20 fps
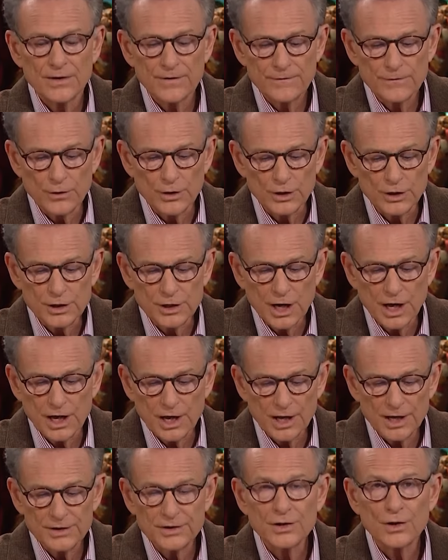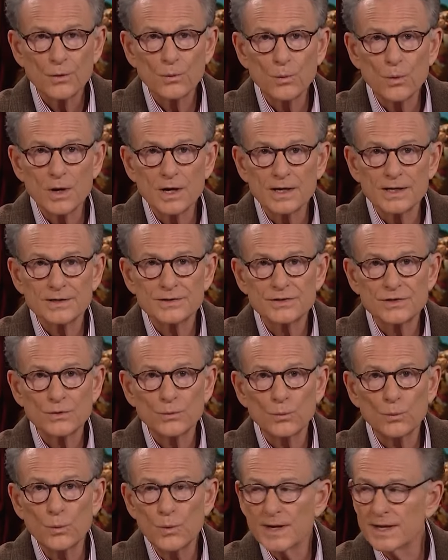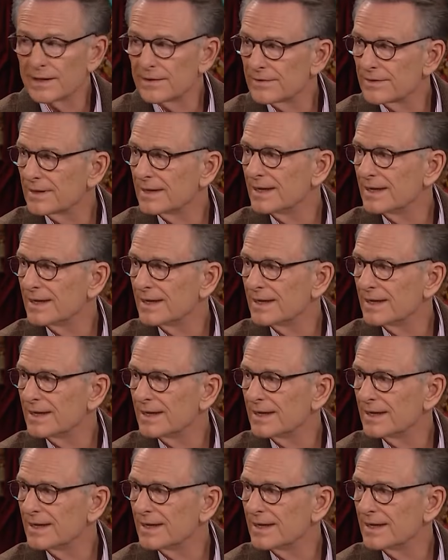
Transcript: for God was with